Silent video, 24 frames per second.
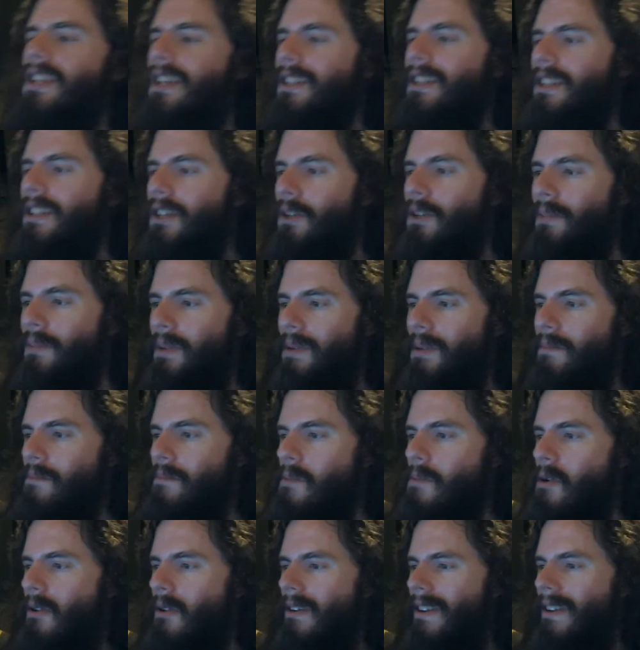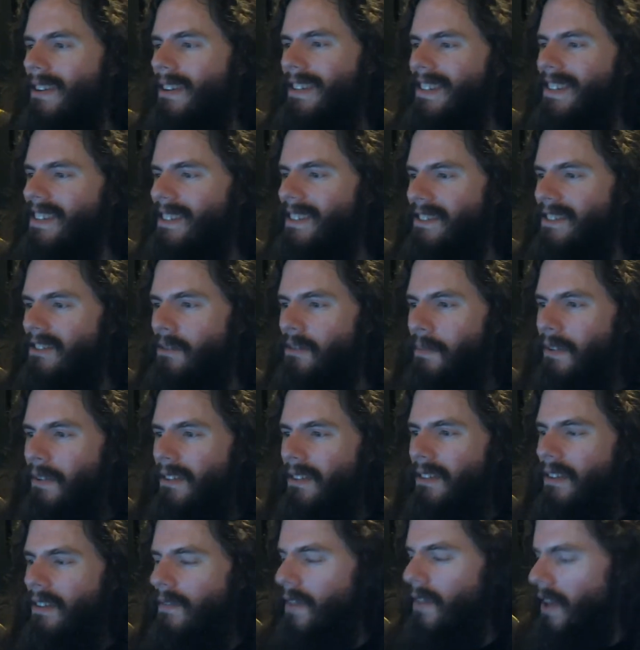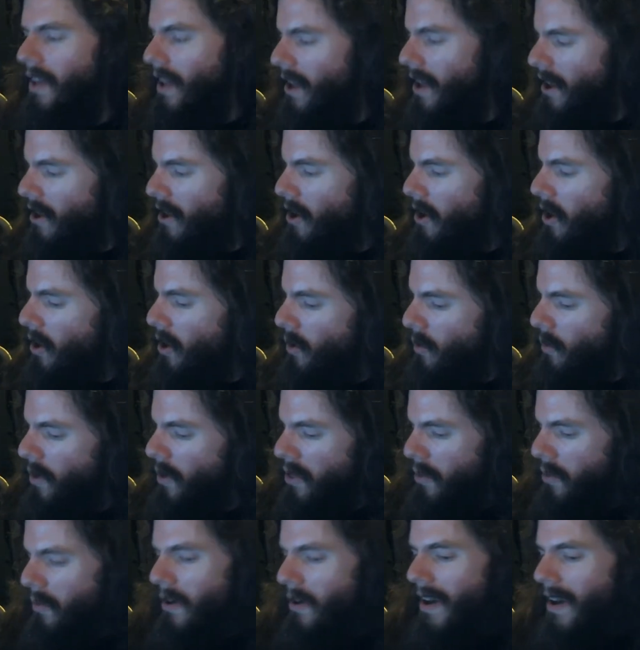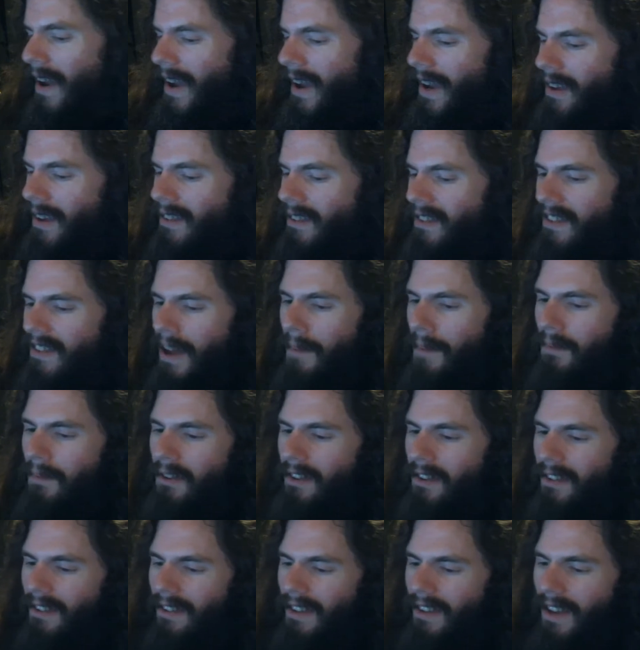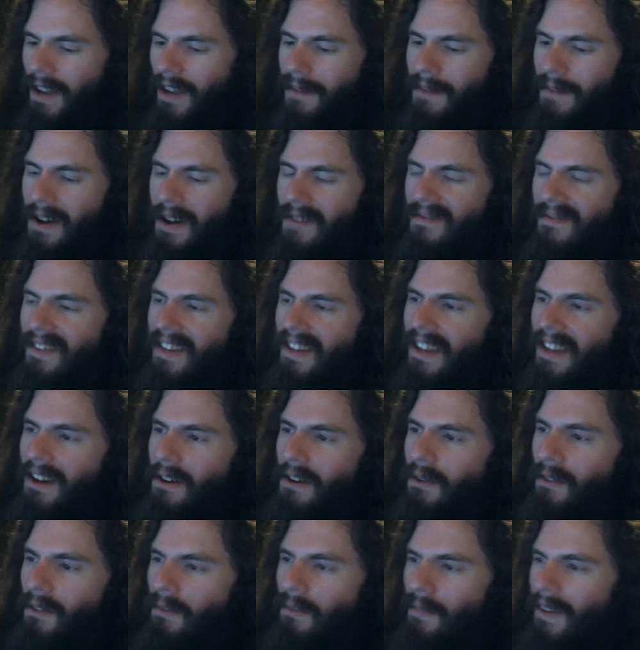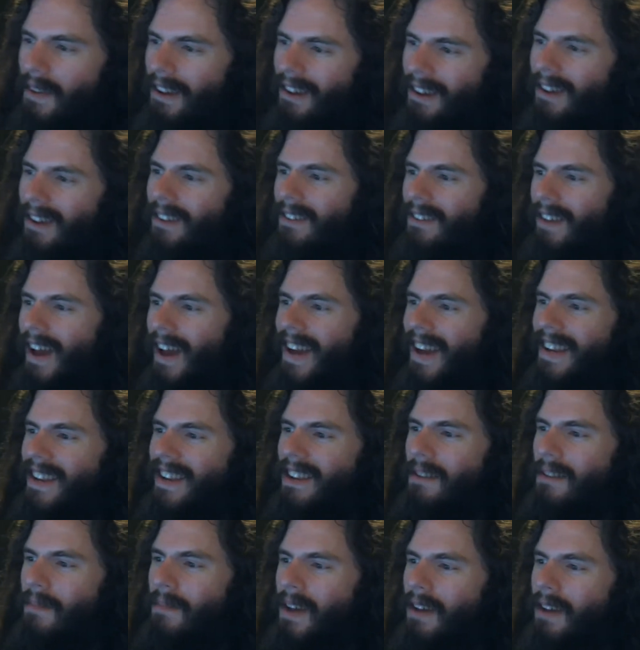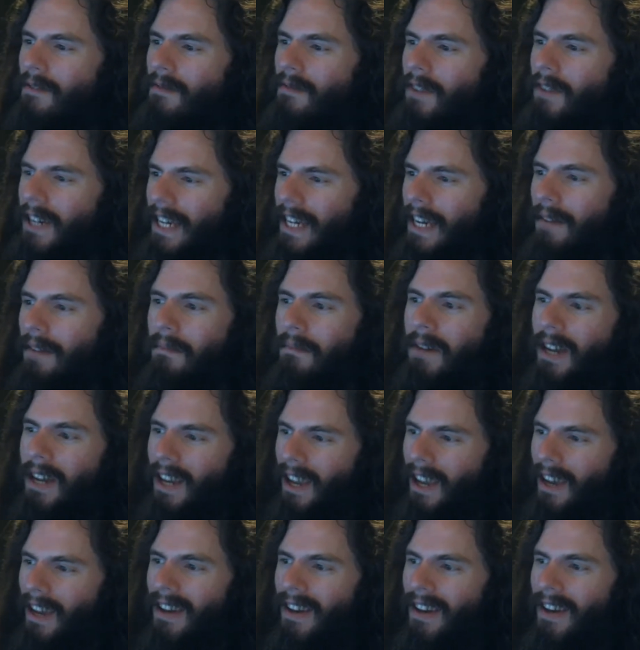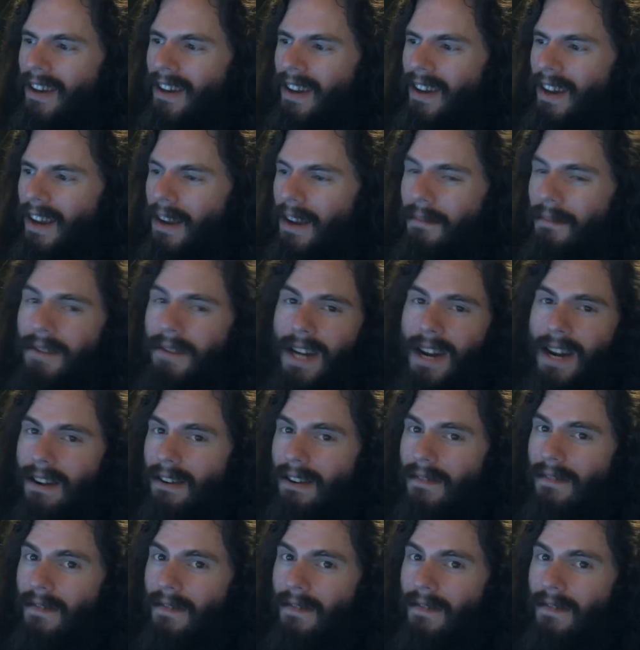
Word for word: a little bit more specific with what I accept in my videos because I need to make fucking money, and I'm tired of